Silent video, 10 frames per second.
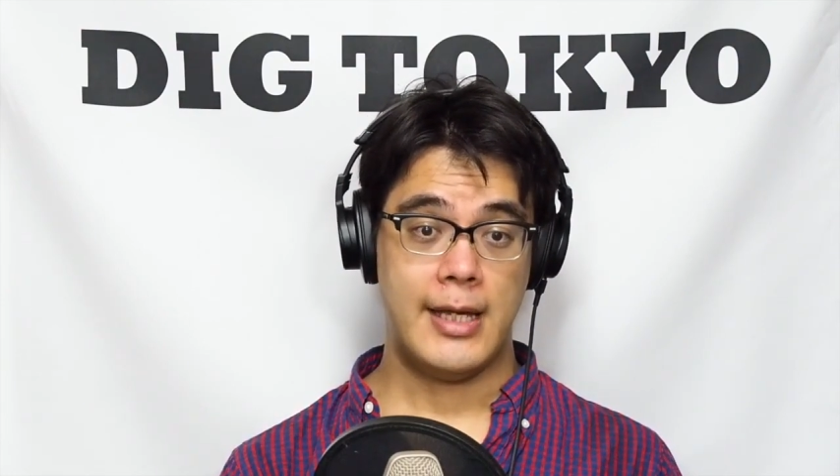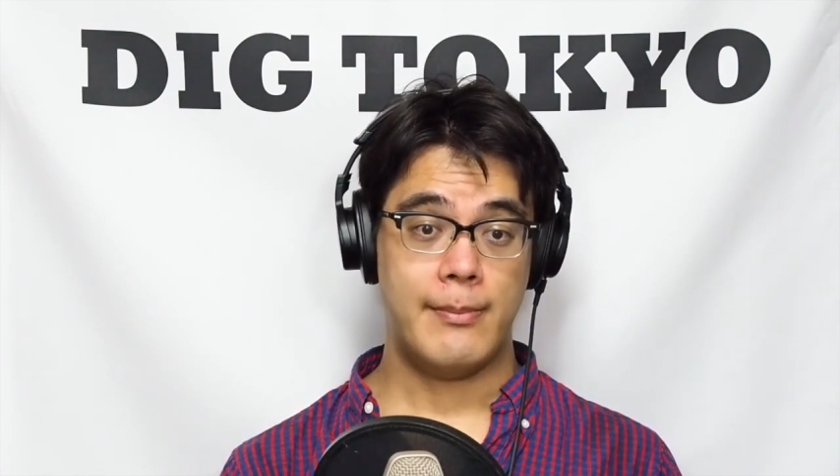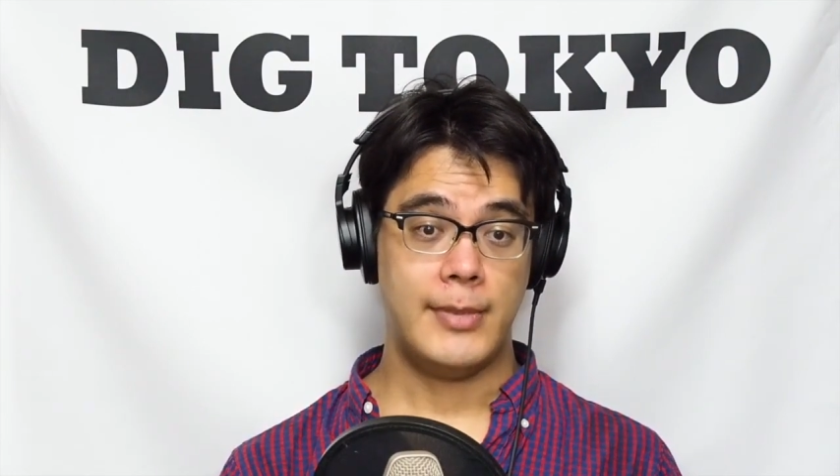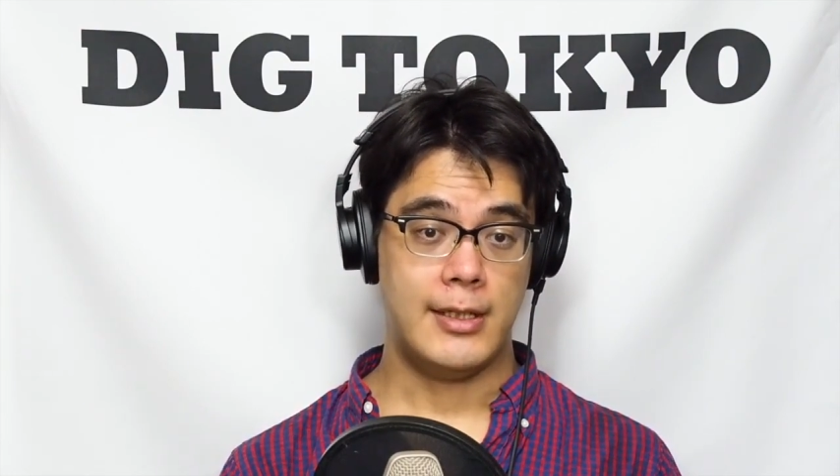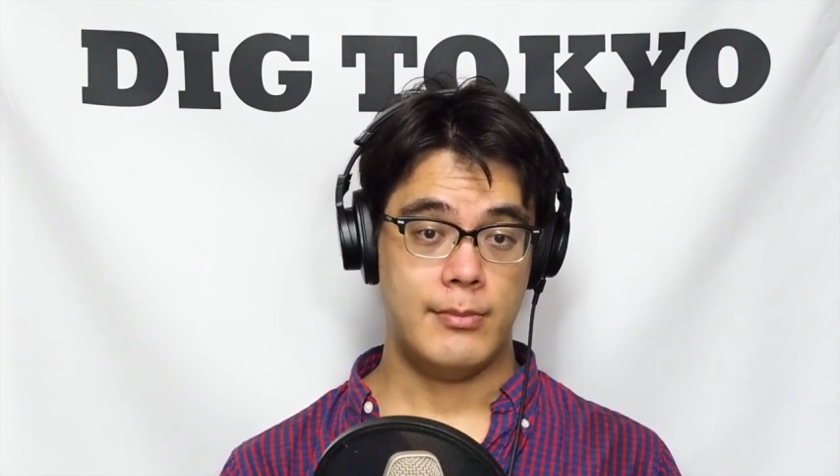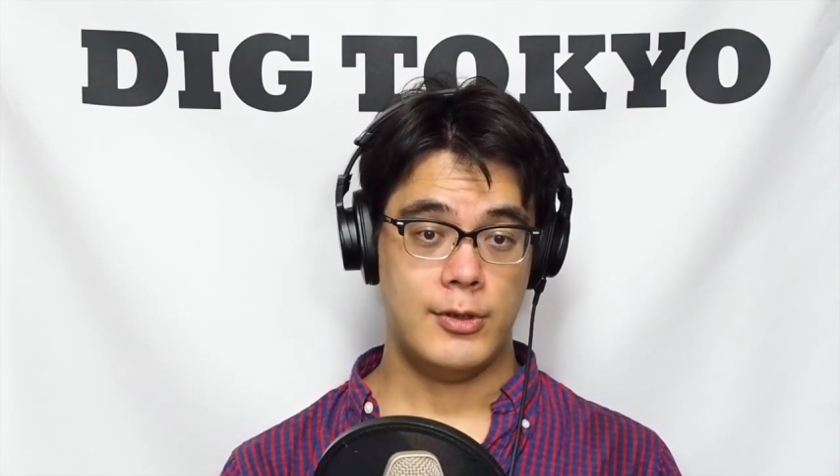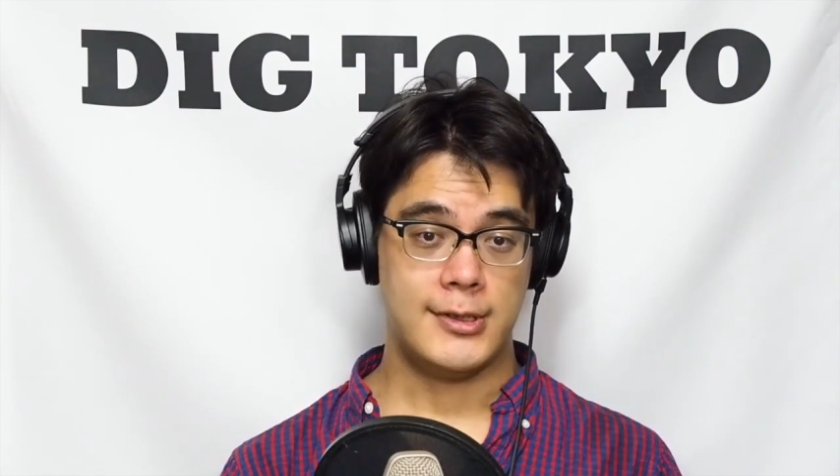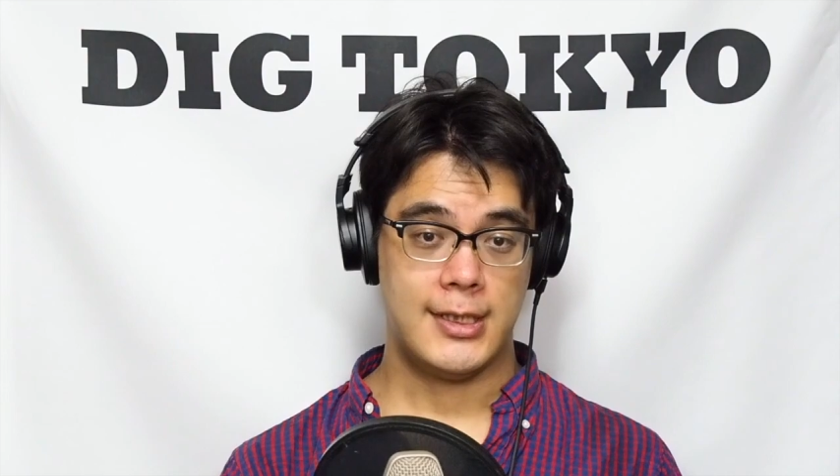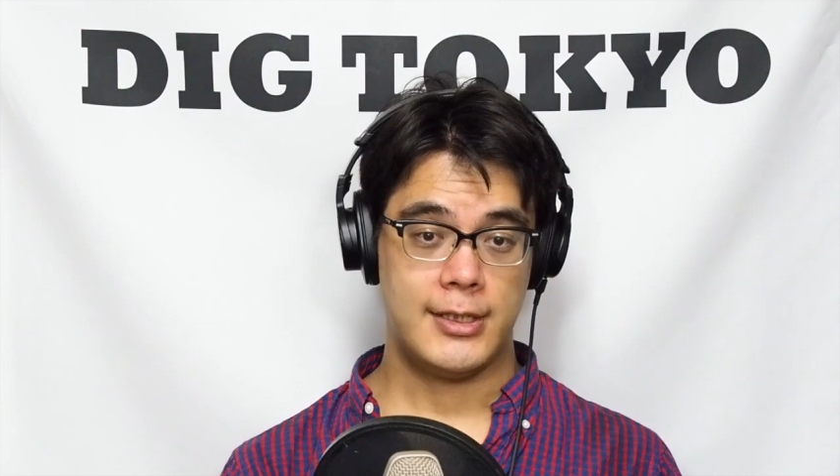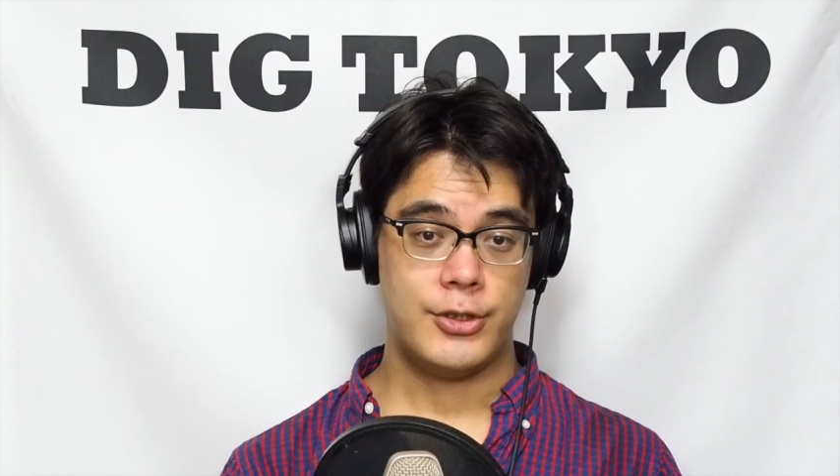ambient
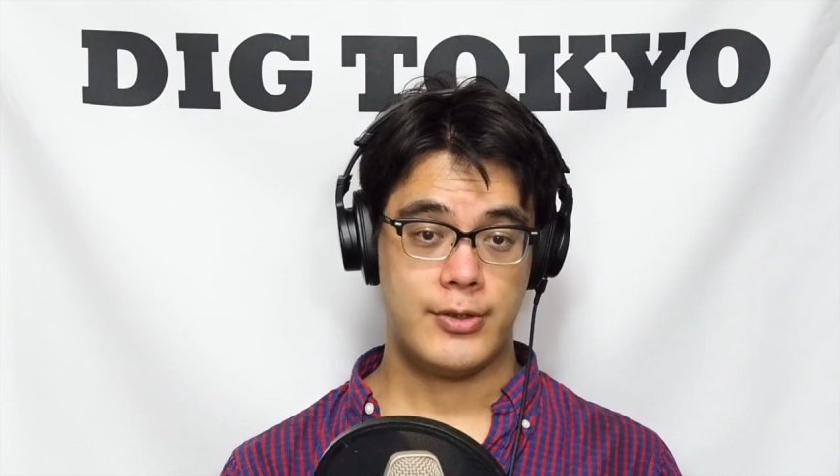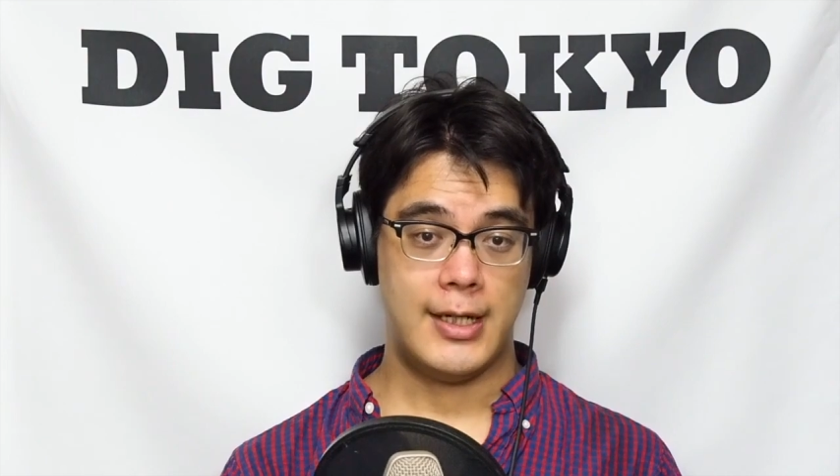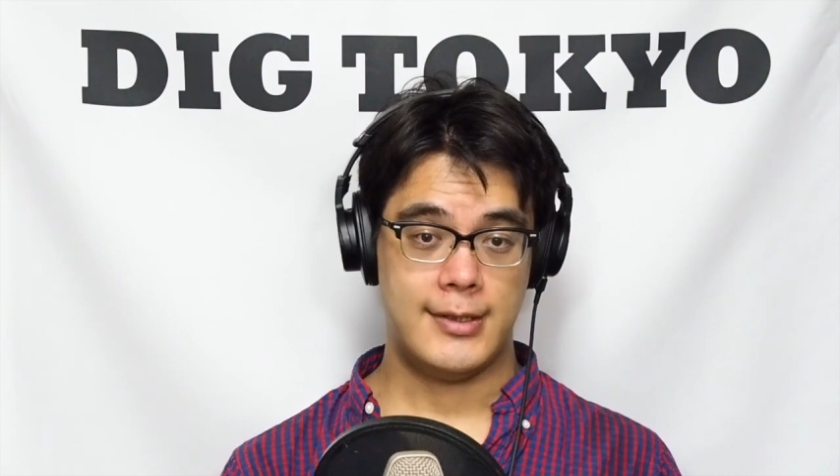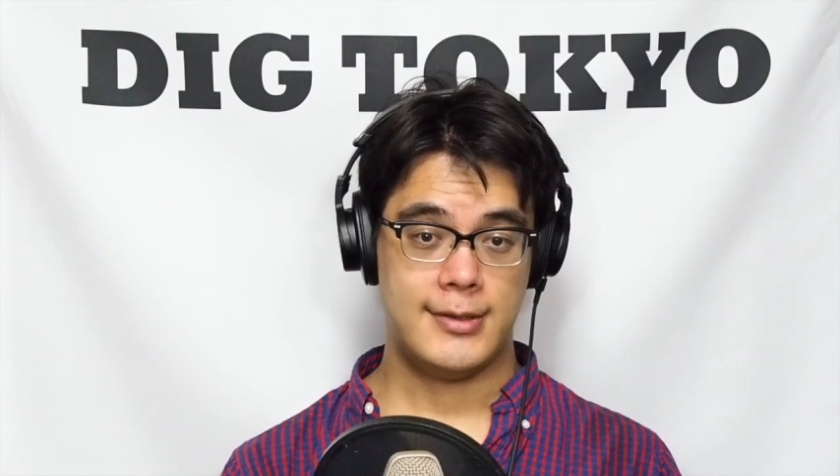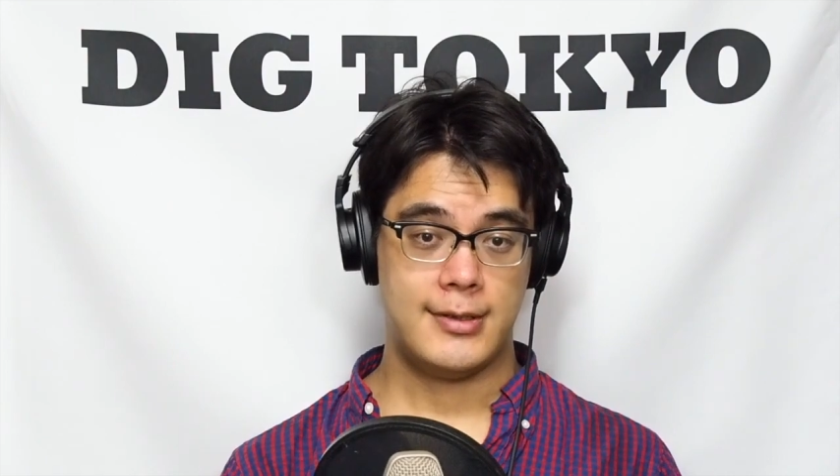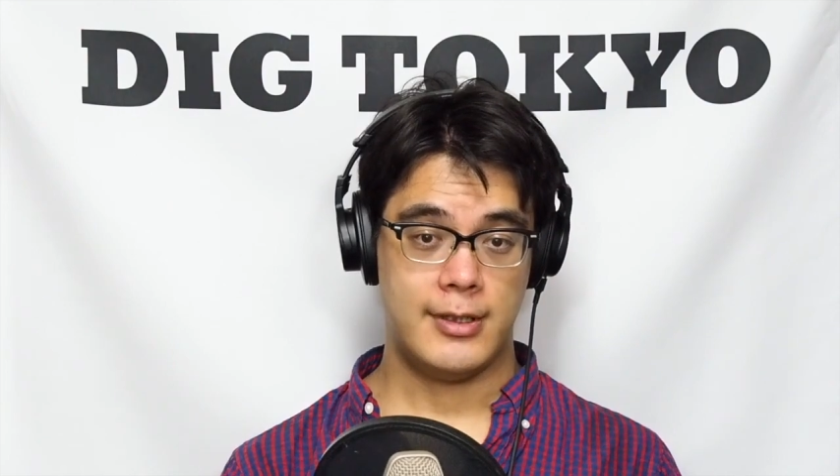music and trance,